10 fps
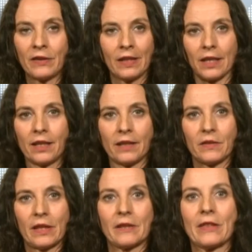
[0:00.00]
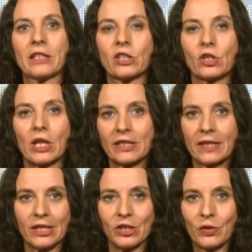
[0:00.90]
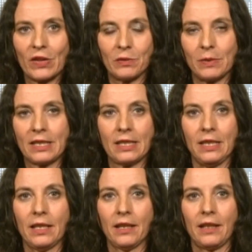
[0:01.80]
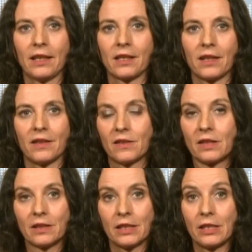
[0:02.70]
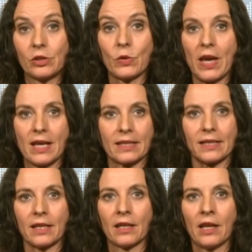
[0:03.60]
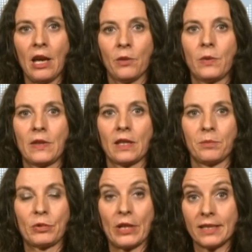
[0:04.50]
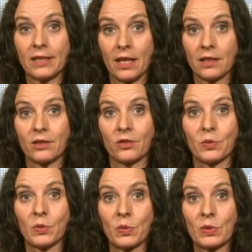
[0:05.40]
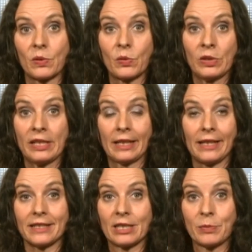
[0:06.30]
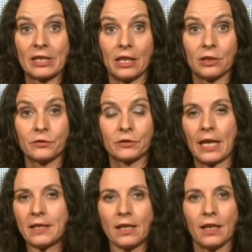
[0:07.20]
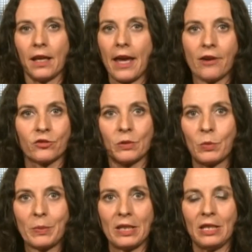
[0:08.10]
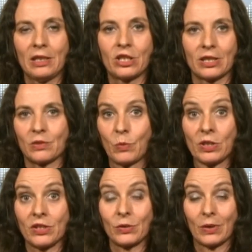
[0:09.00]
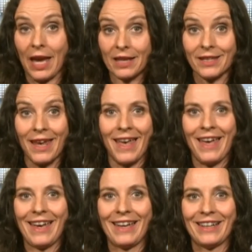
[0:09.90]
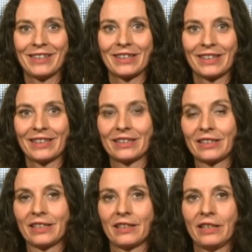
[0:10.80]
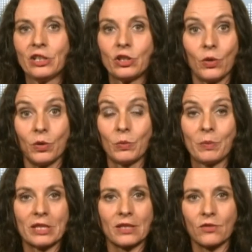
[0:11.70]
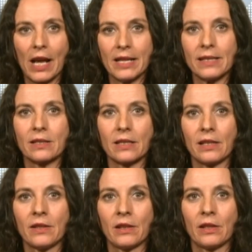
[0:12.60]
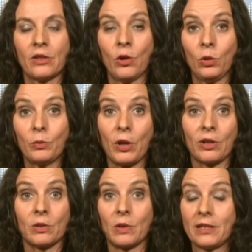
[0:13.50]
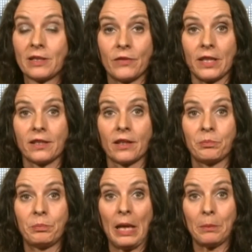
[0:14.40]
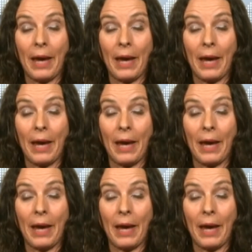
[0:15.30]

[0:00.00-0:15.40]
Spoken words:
think that's just the issue that we see, the US with a president who declares himself getting every woman he just wants to get. The issue on women's rights in the whole world is facing a big